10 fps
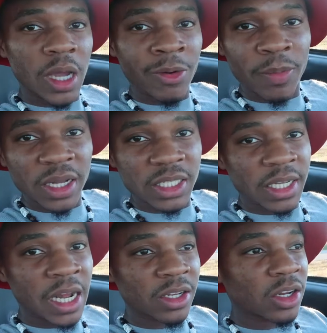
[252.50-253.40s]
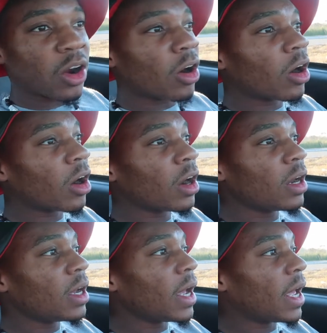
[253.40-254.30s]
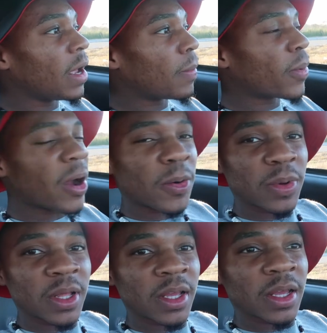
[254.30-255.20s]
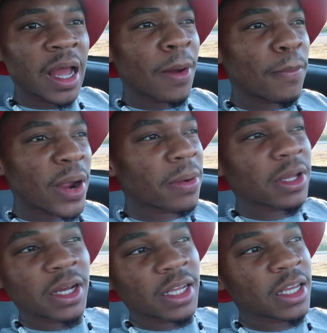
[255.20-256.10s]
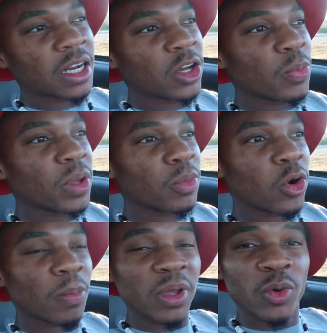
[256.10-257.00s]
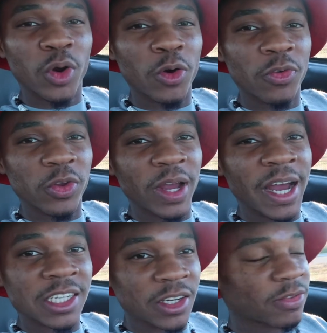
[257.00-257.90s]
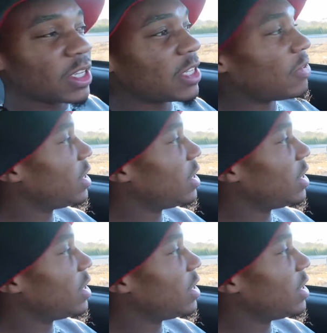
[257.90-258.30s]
I'm about to get out the car, and I'm probably gonna get a little bit more B-roll for you guys of these